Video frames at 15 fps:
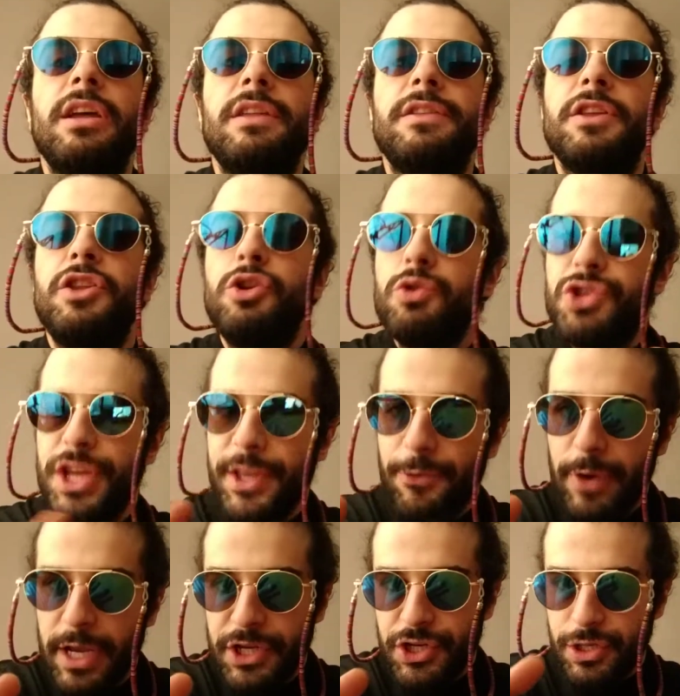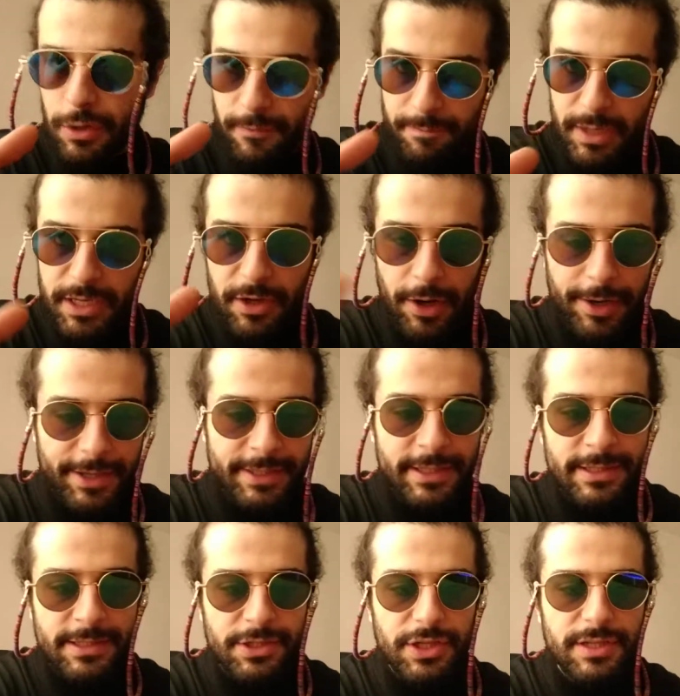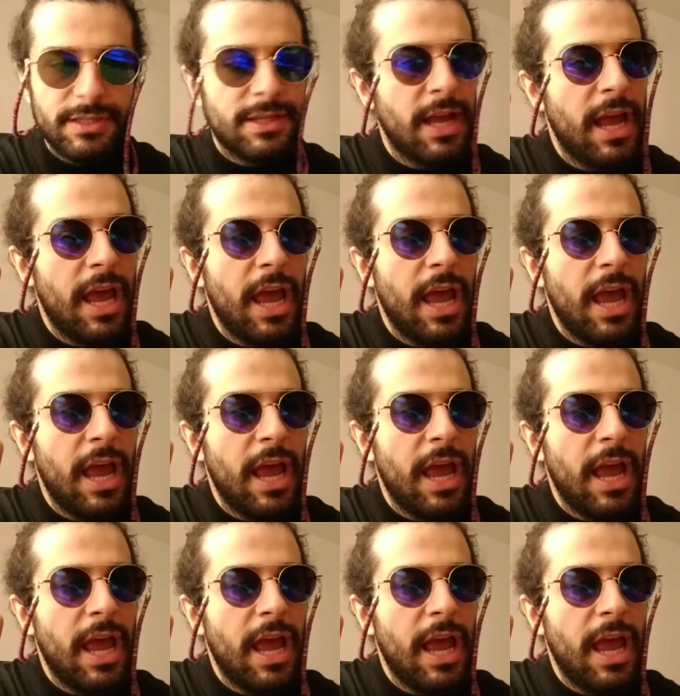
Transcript: the new generation of media artists just